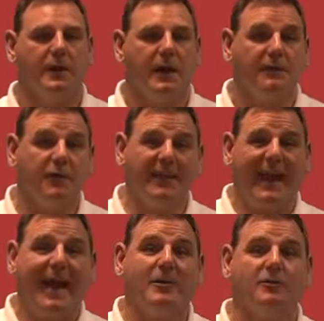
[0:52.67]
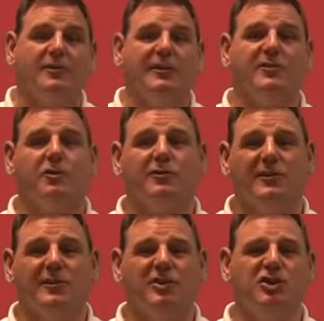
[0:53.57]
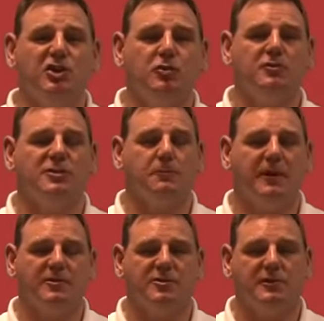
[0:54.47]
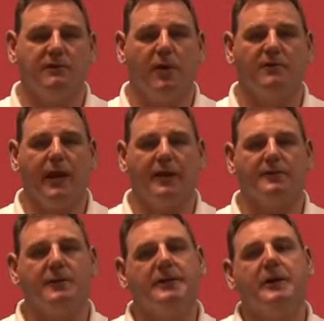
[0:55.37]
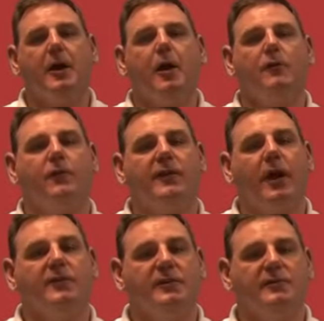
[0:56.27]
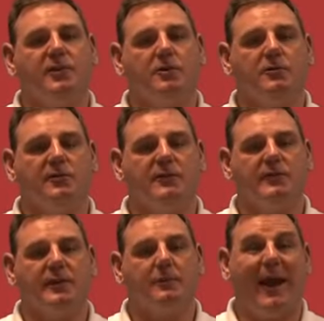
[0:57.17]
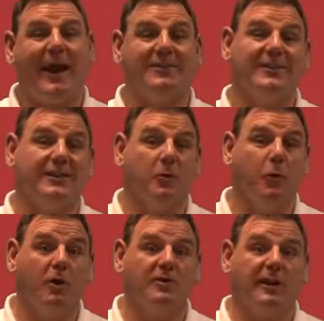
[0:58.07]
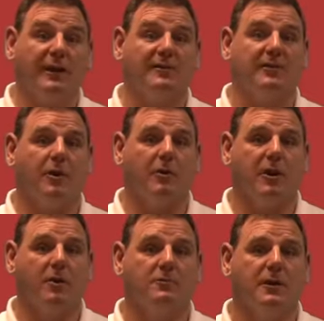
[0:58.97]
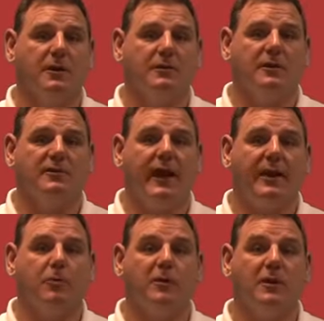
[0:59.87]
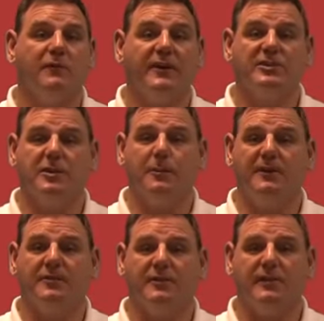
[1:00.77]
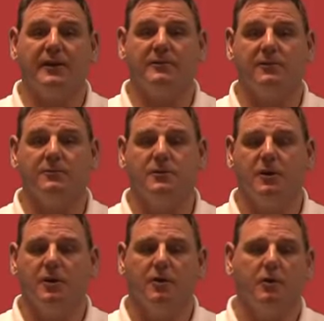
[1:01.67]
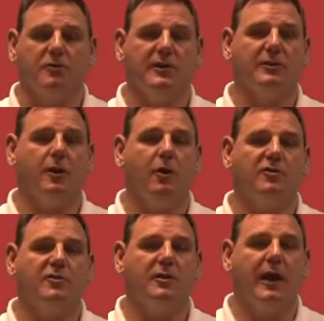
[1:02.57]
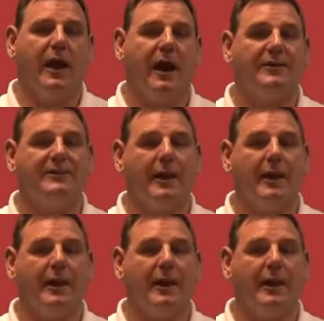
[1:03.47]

If nothing else, this causes a huge administrative overhead for the IT security team, and in a worst case scenario, the attacker will eventually be successful, causing loss and